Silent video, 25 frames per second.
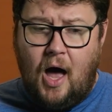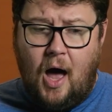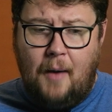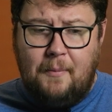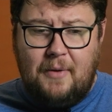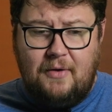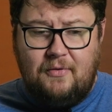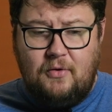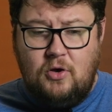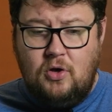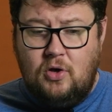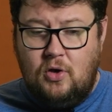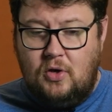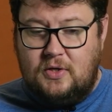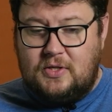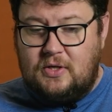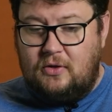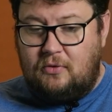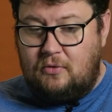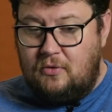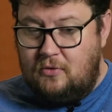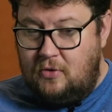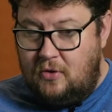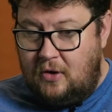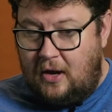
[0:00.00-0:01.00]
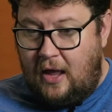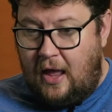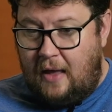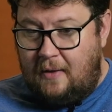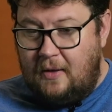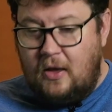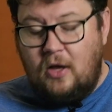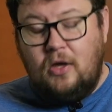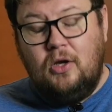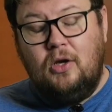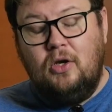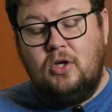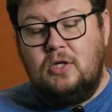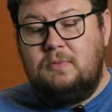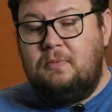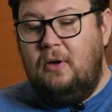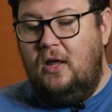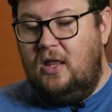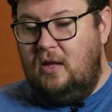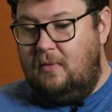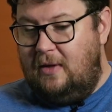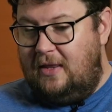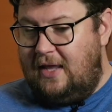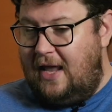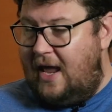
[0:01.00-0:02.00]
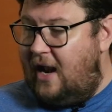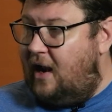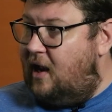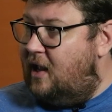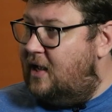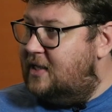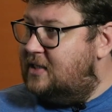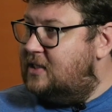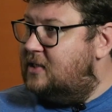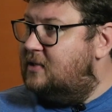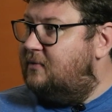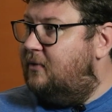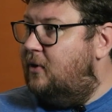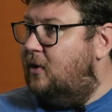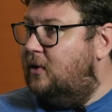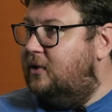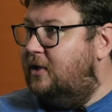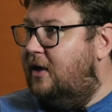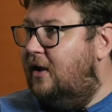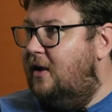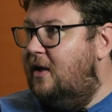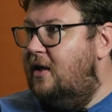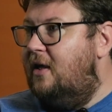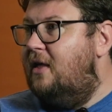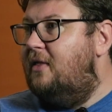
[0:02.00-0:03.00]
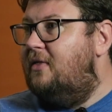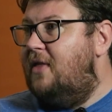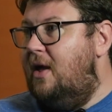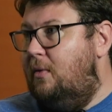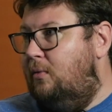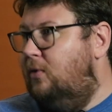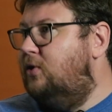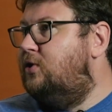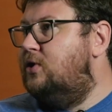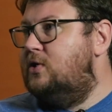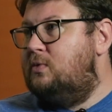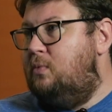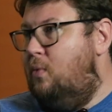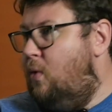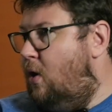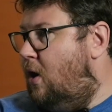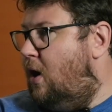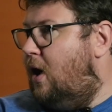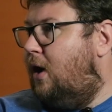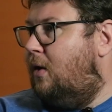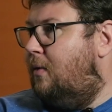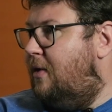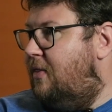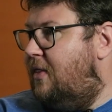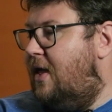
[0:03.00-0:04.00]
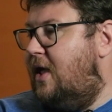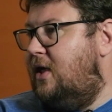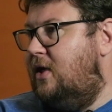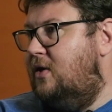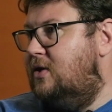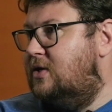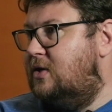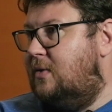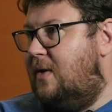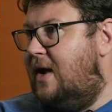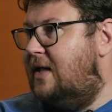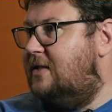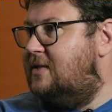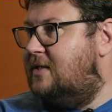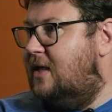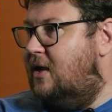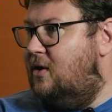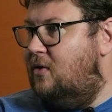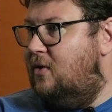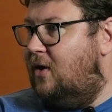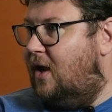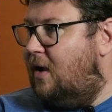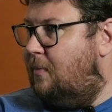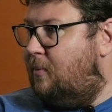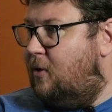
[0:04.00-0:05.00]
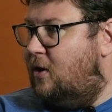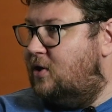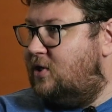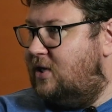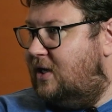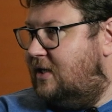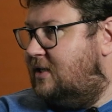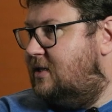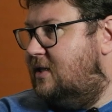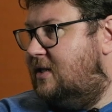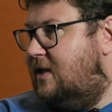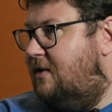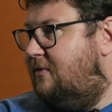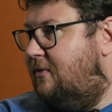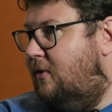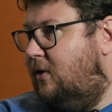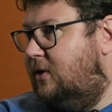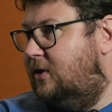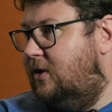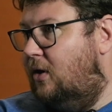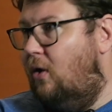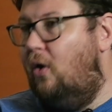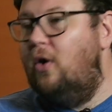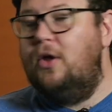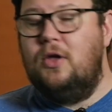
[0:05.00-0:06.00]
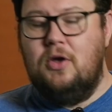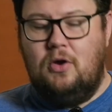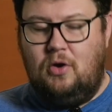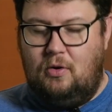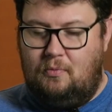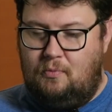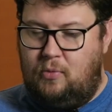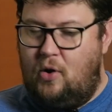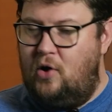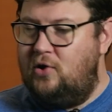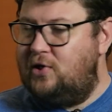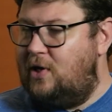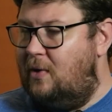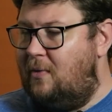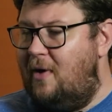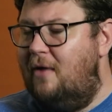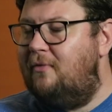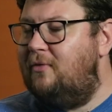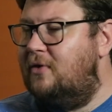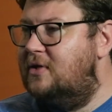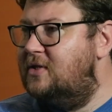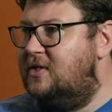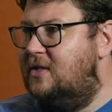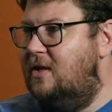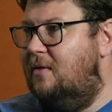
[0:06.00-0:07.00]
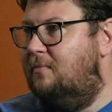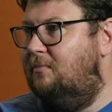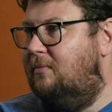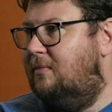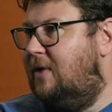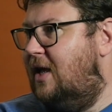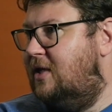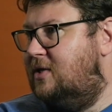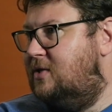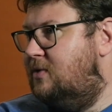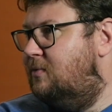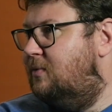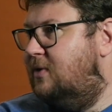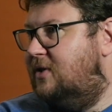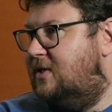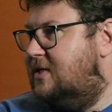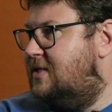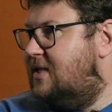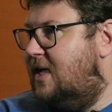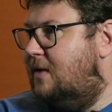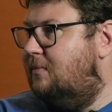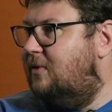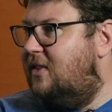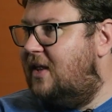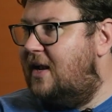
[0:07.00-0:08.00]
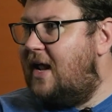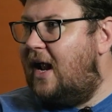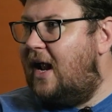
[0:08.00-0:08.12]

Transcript: if you use it through NuGet, you just put them in the analyzers folder. They will just work when that user adds that NuGet project to their folder, or you can project reference them as you would the same with an